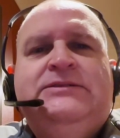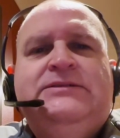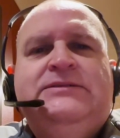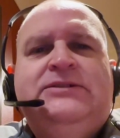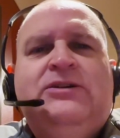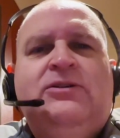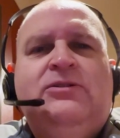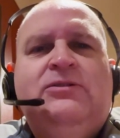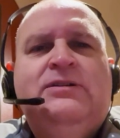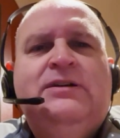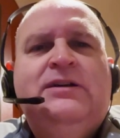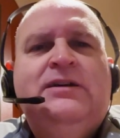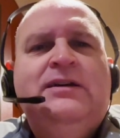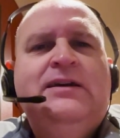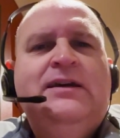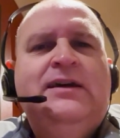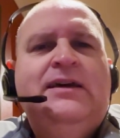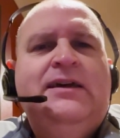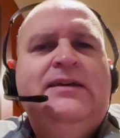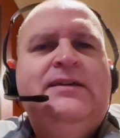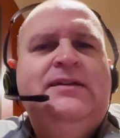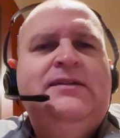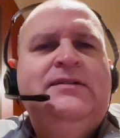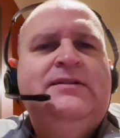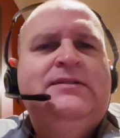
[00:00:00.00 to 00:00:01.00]

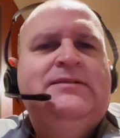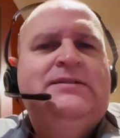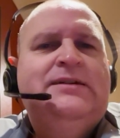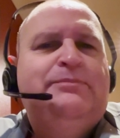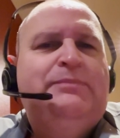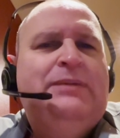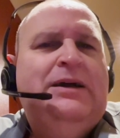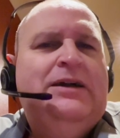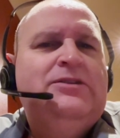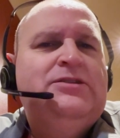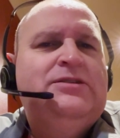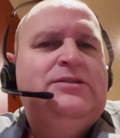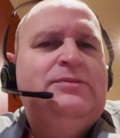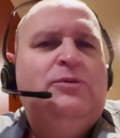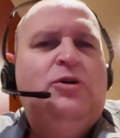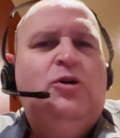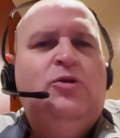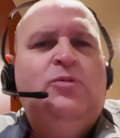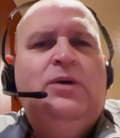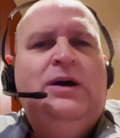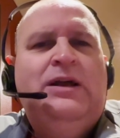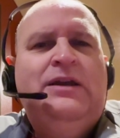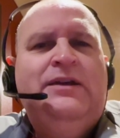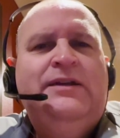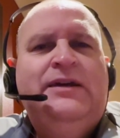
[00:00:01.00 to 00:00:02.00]
Okay, back to
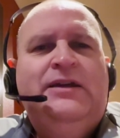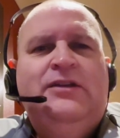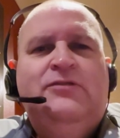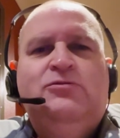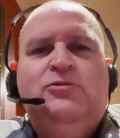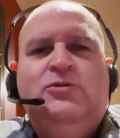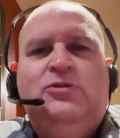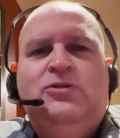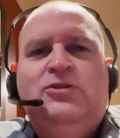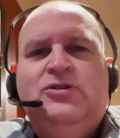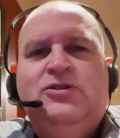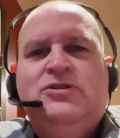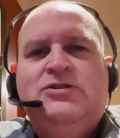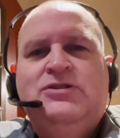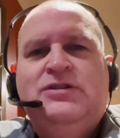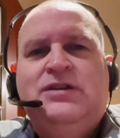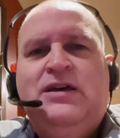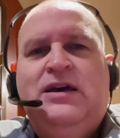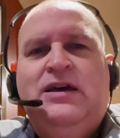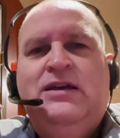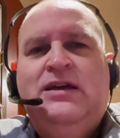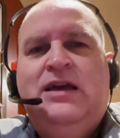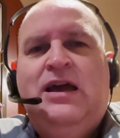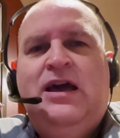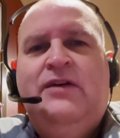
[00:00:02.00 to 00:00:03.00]
mobile networks.
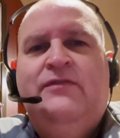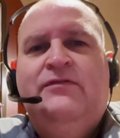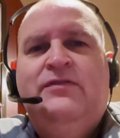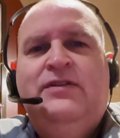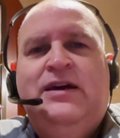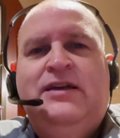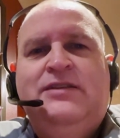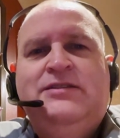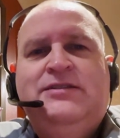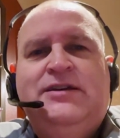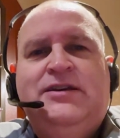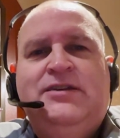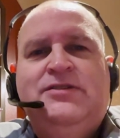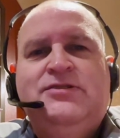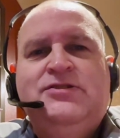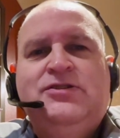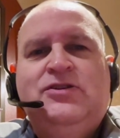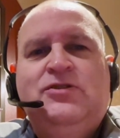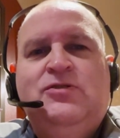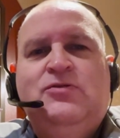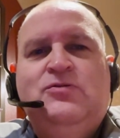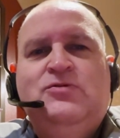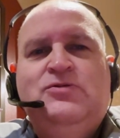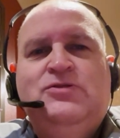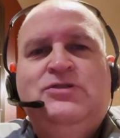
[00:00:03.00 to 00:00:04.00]
I have a
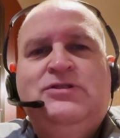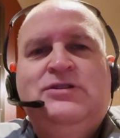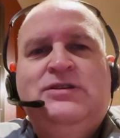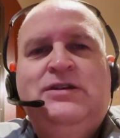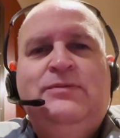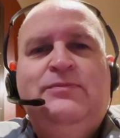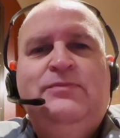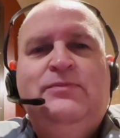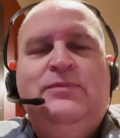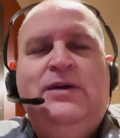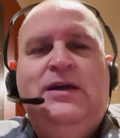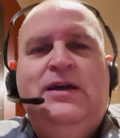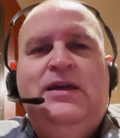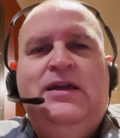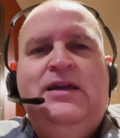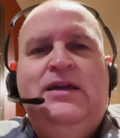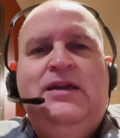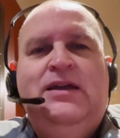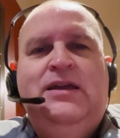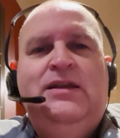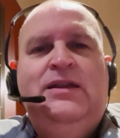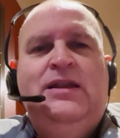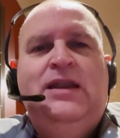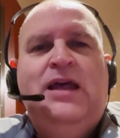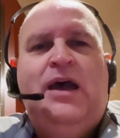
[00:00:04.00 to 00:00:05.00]
Tesco SIM
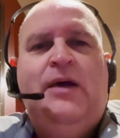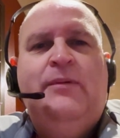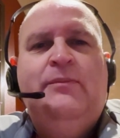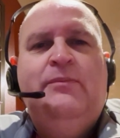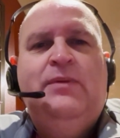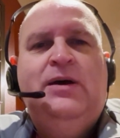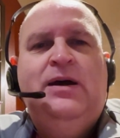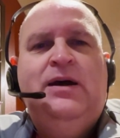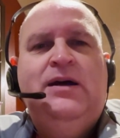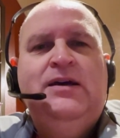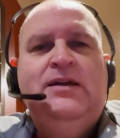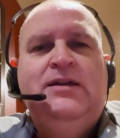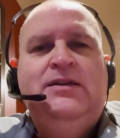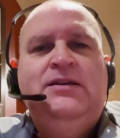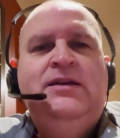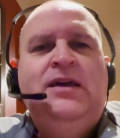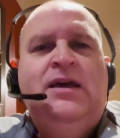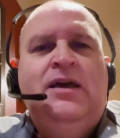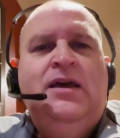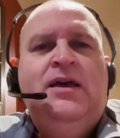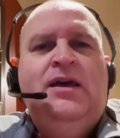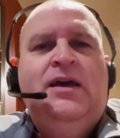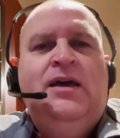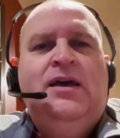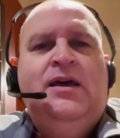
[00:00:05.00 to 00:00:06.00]
in my
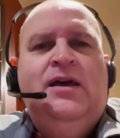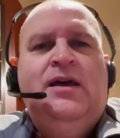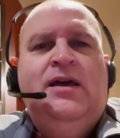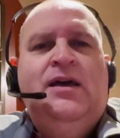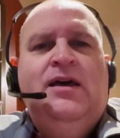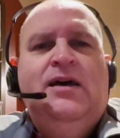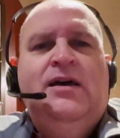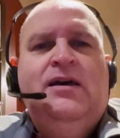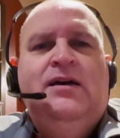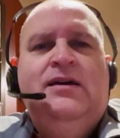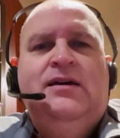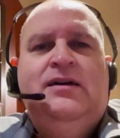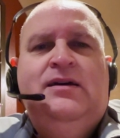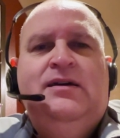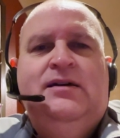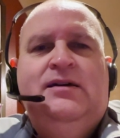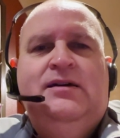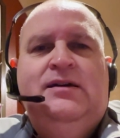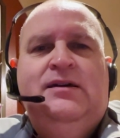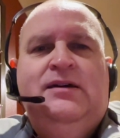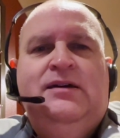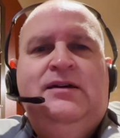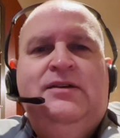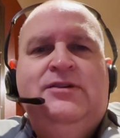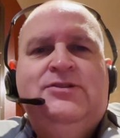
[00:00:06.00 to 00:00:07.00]

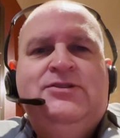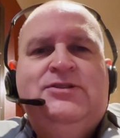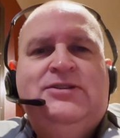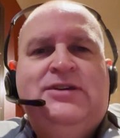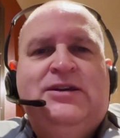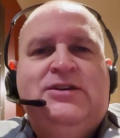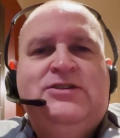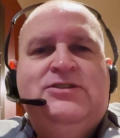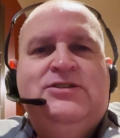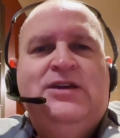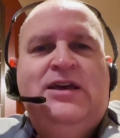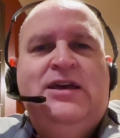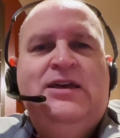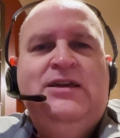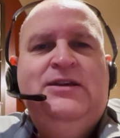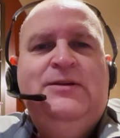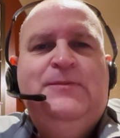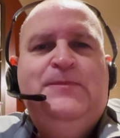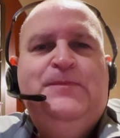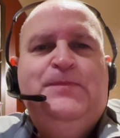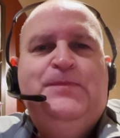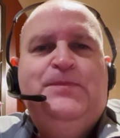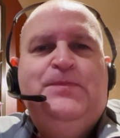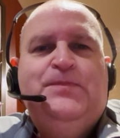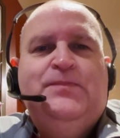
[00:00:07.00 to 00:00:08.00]
6A.
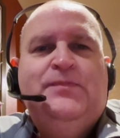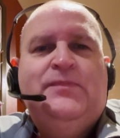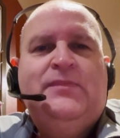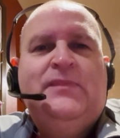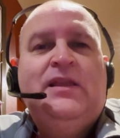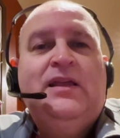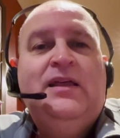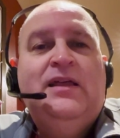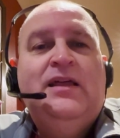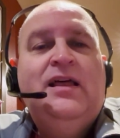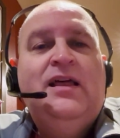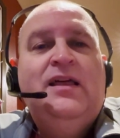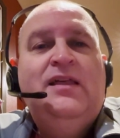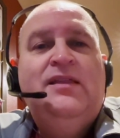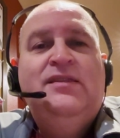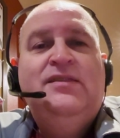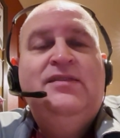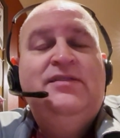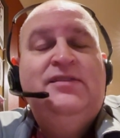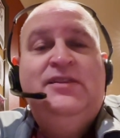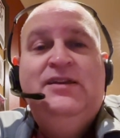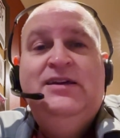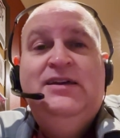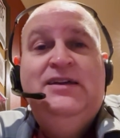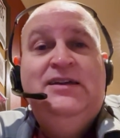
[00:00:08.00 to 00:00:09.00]

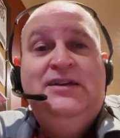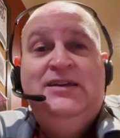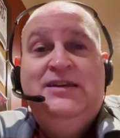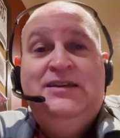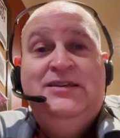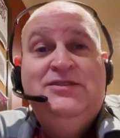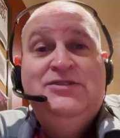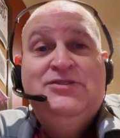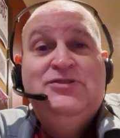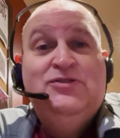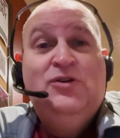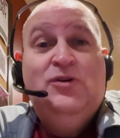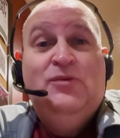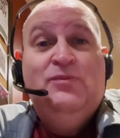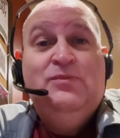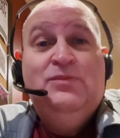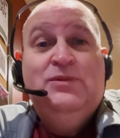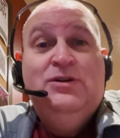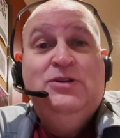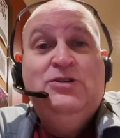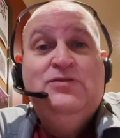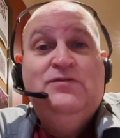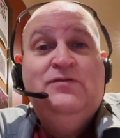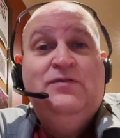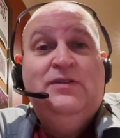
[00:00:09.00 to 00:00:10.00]
There is not
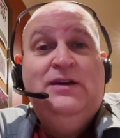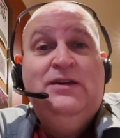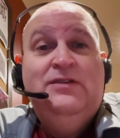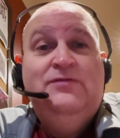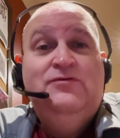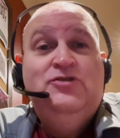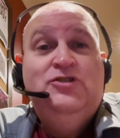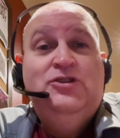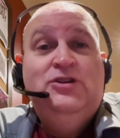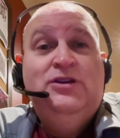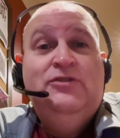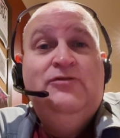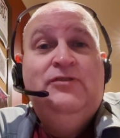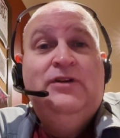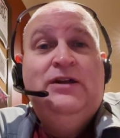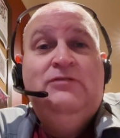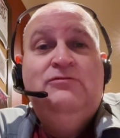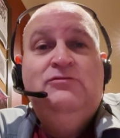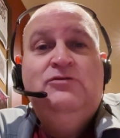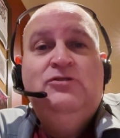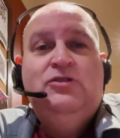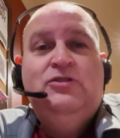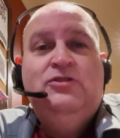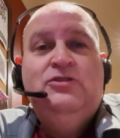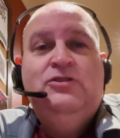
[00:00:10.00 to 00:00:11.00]
much 5G
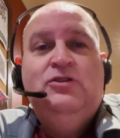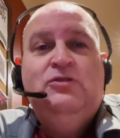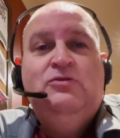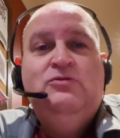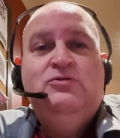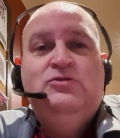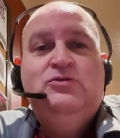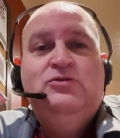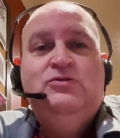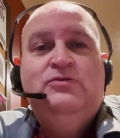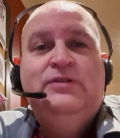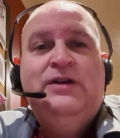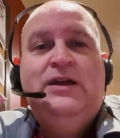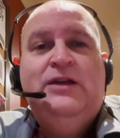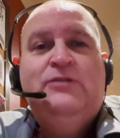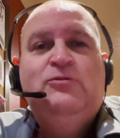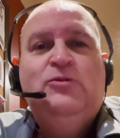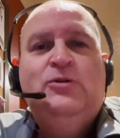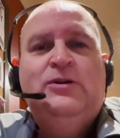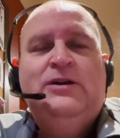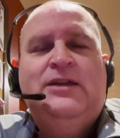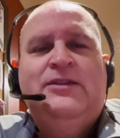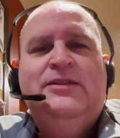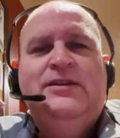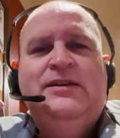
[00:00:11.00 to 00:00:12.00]
around on the O2
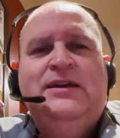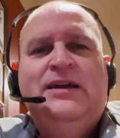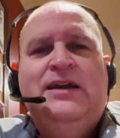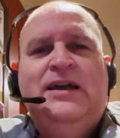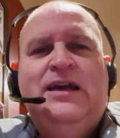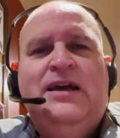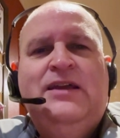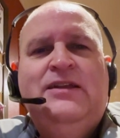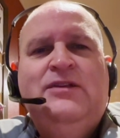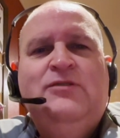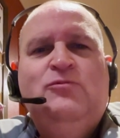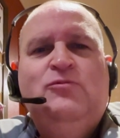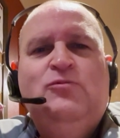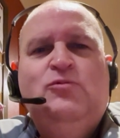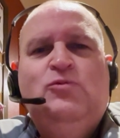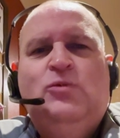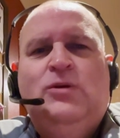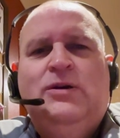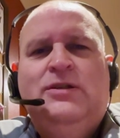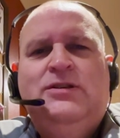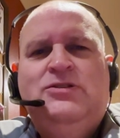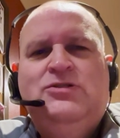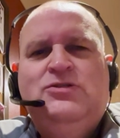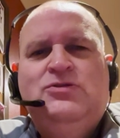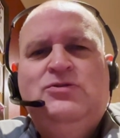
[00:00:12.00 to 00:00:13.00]
network. I think I had it
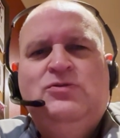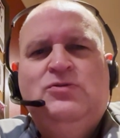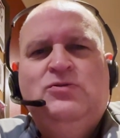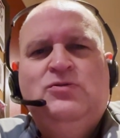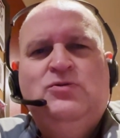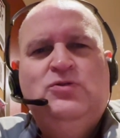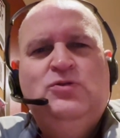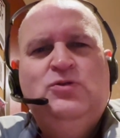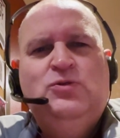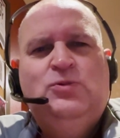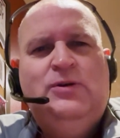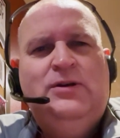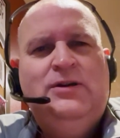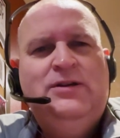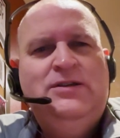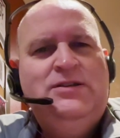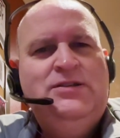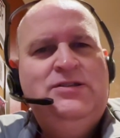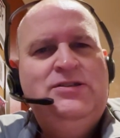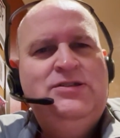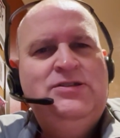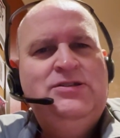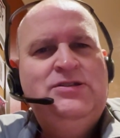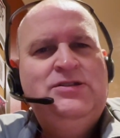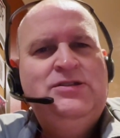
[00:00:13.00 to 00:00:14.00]
once or
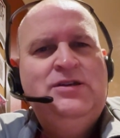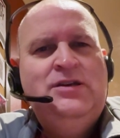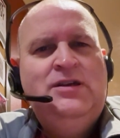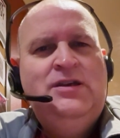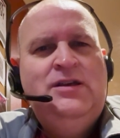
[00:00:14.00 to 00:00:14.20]
twice.